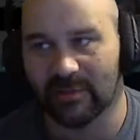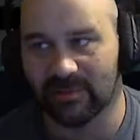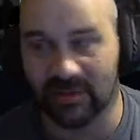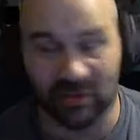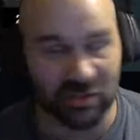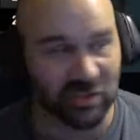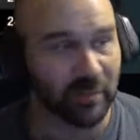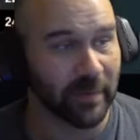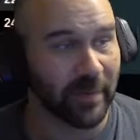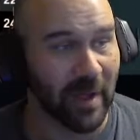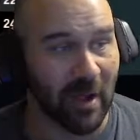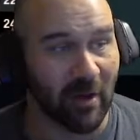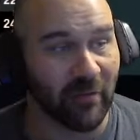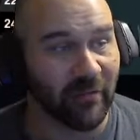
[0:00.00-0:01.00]
They're super
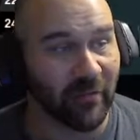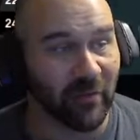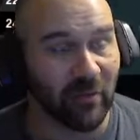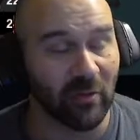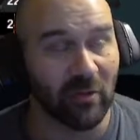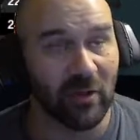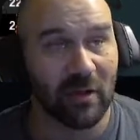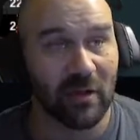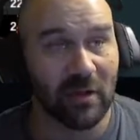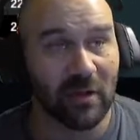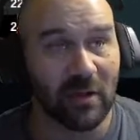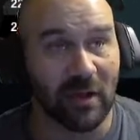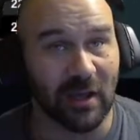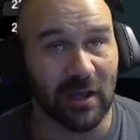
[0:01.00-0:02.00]
powerful,
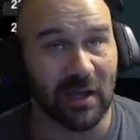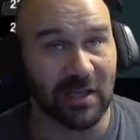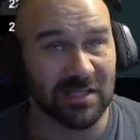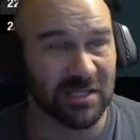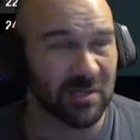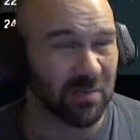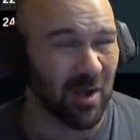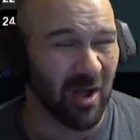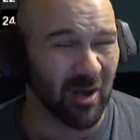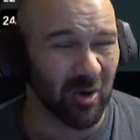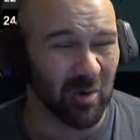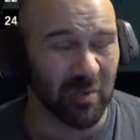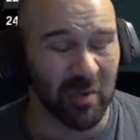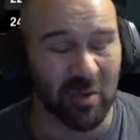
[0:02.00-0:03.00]
super
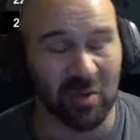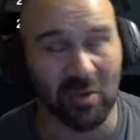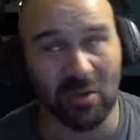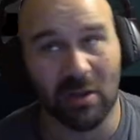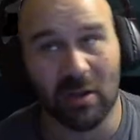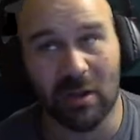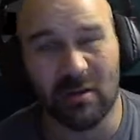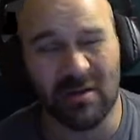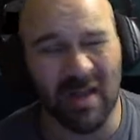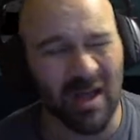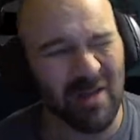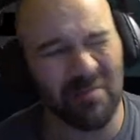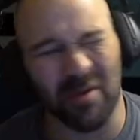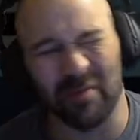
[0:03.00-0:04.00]
honorable.
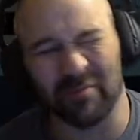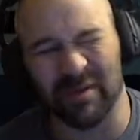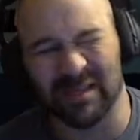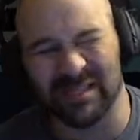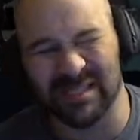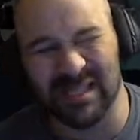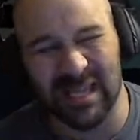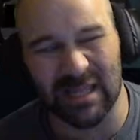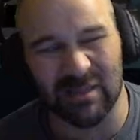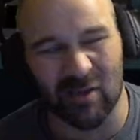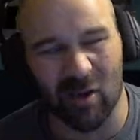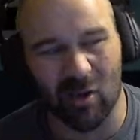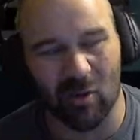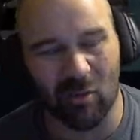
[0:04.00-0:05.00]
Not above being sneaky
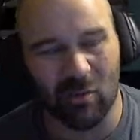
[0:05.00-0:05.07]
though.